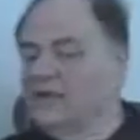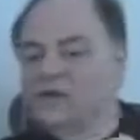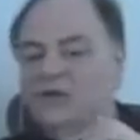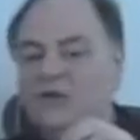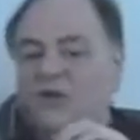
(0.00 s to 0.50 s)

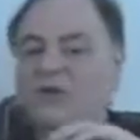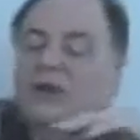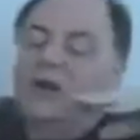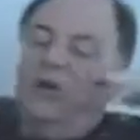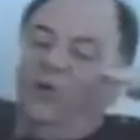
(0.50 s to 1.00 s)
So
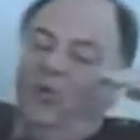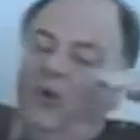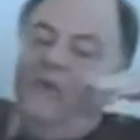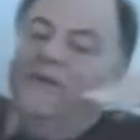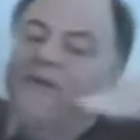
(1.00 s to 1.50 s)

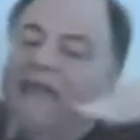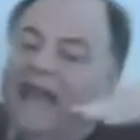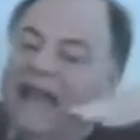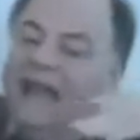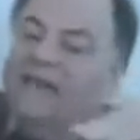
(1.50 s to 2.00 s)
what we then
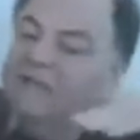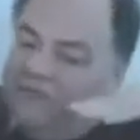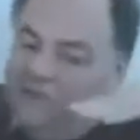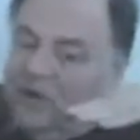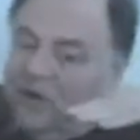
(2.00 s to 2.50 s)
have
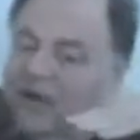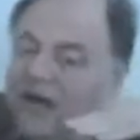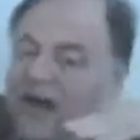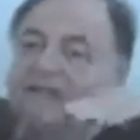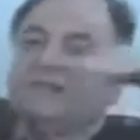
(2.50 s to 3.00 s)
going
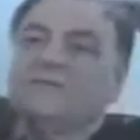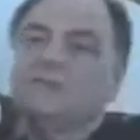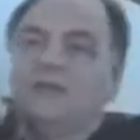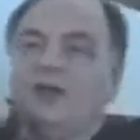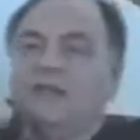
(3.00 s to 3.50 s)
on is that
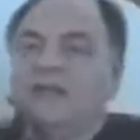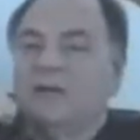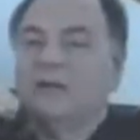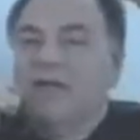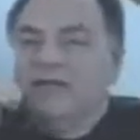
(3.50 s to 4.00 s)
for a long
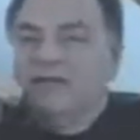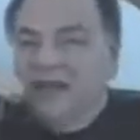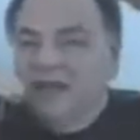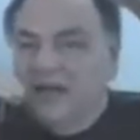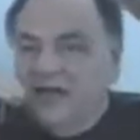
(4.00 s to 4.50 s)
time we had the
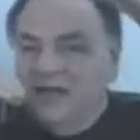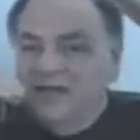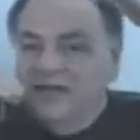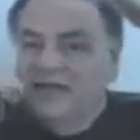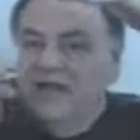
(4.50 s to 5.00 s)
Anunnaki
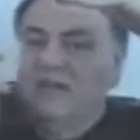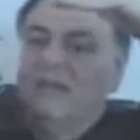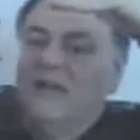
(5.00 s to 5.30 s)
at the top,